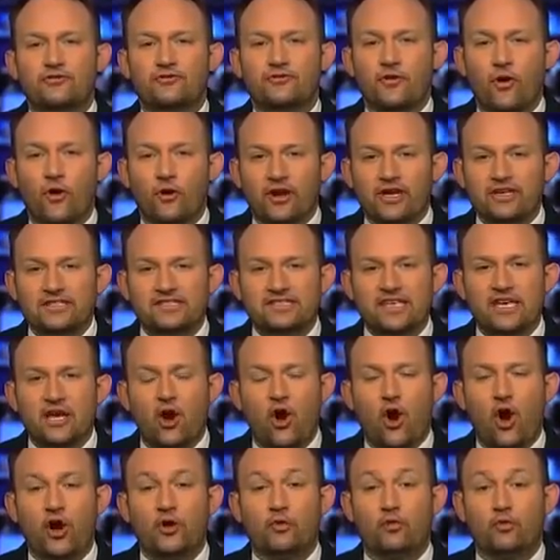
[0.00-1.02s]
focusing
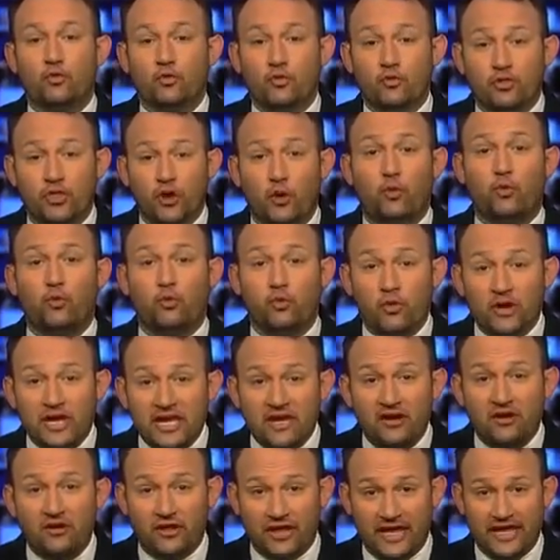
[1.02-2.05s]
on the
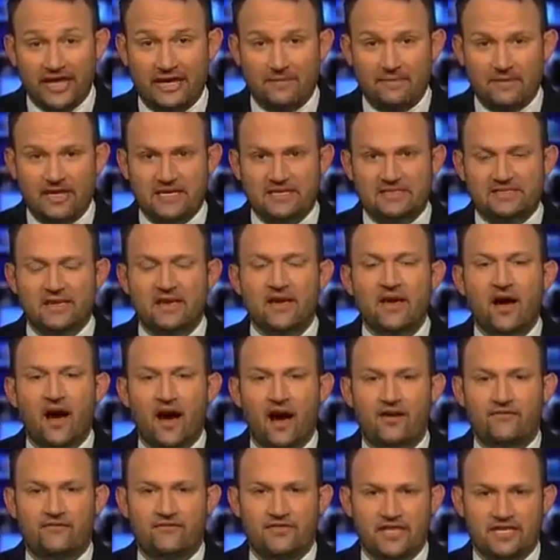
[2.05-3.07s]
real enemies
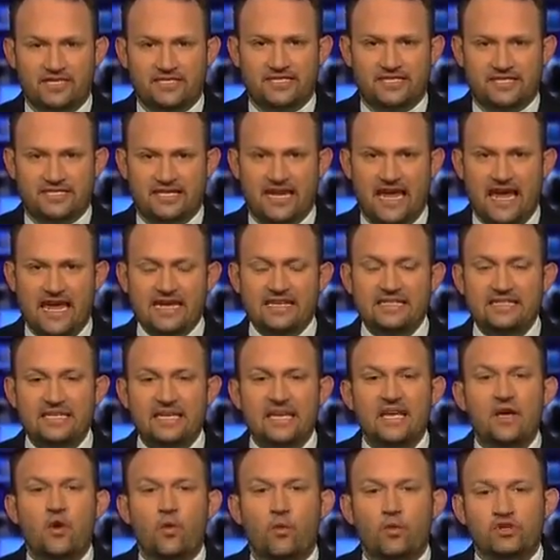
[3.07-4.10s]
of this state,
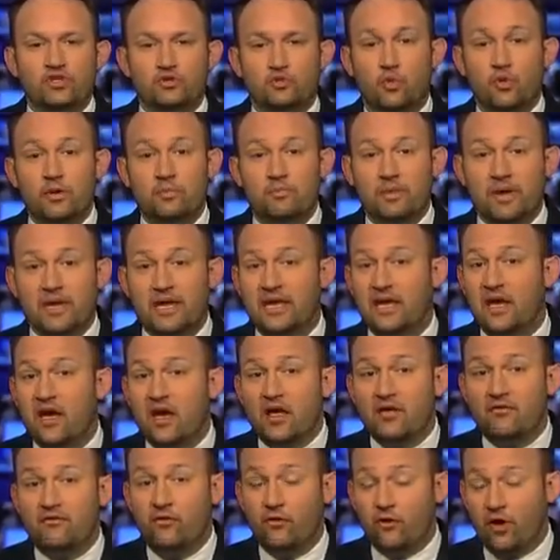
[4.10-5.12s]
which would be
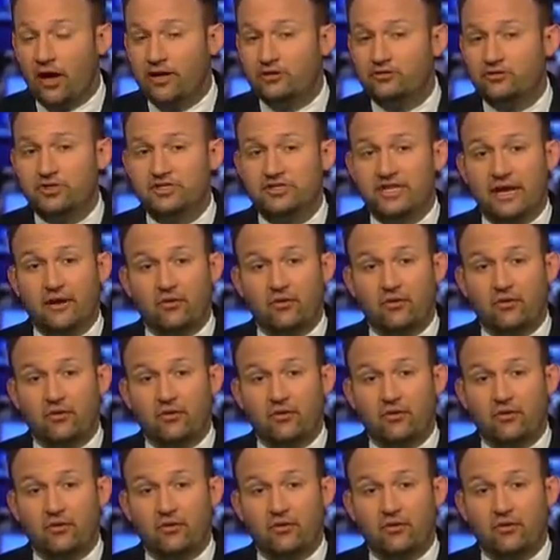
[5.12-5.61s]
countries like